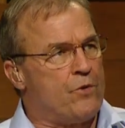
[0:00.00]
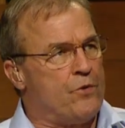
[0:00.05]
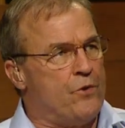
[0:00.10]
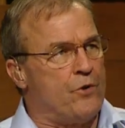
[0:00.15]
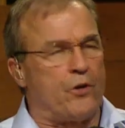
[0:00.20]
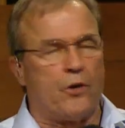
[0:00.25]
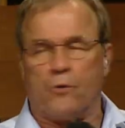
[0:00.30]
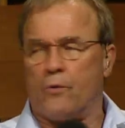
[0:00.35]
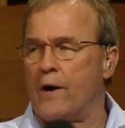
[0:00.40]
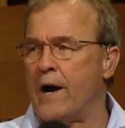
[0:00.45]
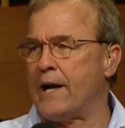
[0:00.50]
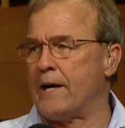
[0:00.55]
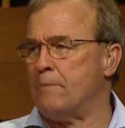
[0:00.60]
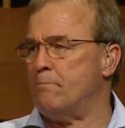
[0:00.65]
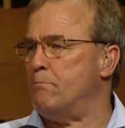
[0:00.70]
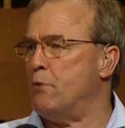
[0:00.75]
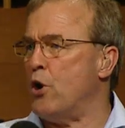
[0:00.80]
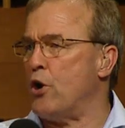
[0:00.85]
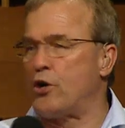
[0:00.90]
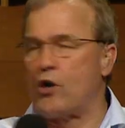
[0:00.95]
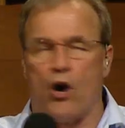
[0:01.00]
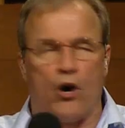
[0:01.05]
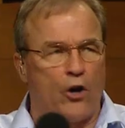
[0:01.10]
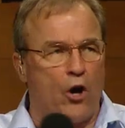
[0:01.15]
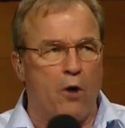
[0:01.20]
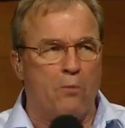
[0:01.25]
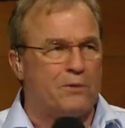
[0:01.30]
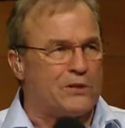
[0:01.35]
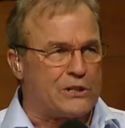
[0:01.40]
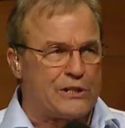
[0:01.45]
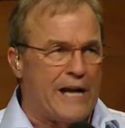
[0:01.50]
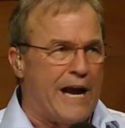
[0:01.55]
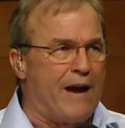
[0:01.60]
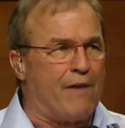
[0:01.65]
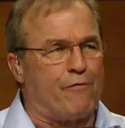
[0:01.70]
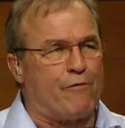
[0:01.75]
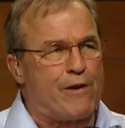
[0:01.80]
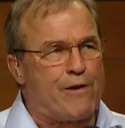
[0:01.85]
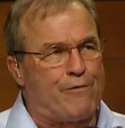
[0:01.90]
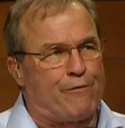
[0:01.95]
You could write a book on almost
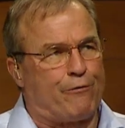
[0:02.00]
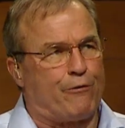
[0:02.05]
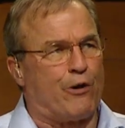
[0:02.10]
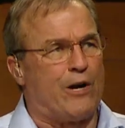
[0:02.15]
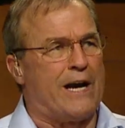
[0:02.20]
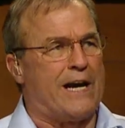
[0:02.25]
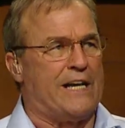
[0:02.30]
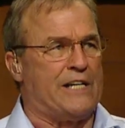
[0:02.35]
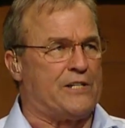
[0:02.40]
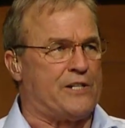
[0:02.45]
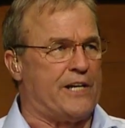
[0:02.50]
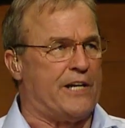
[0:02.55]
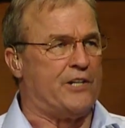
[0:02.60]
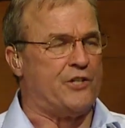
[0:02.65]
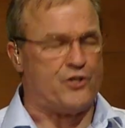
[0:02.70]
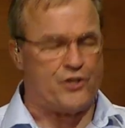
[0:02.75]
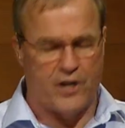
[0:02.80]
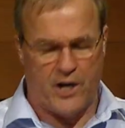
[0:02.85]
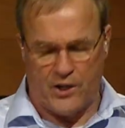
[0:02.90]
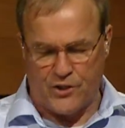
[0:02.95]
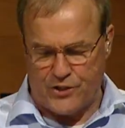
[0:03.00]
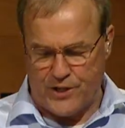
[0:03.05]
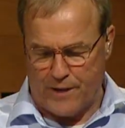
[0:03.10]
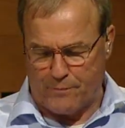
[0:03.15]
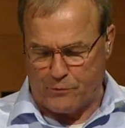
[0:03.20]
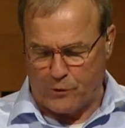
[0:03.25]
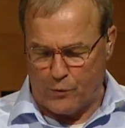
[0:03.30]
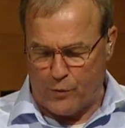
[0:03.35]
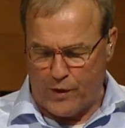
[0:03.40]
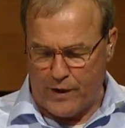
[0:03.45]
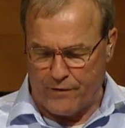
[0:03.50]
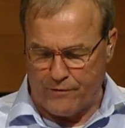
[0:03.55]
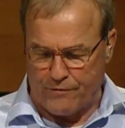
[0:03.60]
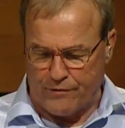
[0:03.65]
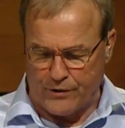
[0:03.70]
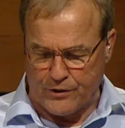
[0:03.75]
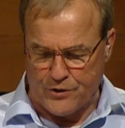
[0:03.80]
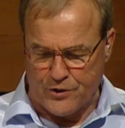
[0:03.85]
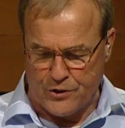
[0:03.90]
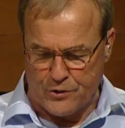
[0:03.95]
every phrase in John chapter 1,
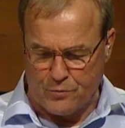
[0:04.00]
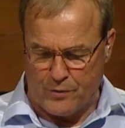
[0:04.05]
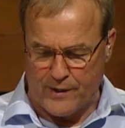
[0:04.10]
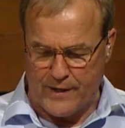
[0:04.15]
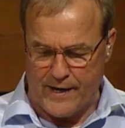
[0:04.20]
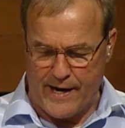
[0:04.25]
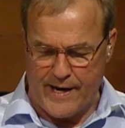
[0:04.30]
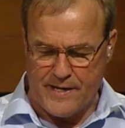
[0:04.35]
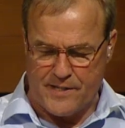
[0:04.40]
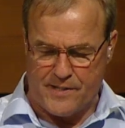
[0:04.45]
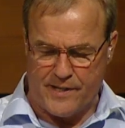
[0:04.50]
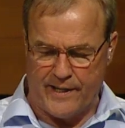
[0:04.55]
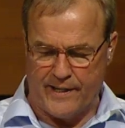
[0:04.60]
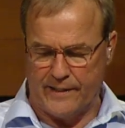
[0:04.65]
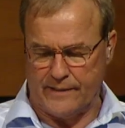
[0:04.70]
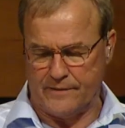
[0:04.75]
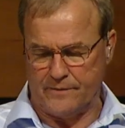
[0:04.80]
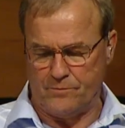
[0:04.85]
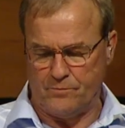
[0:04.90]
verses 1 to 18.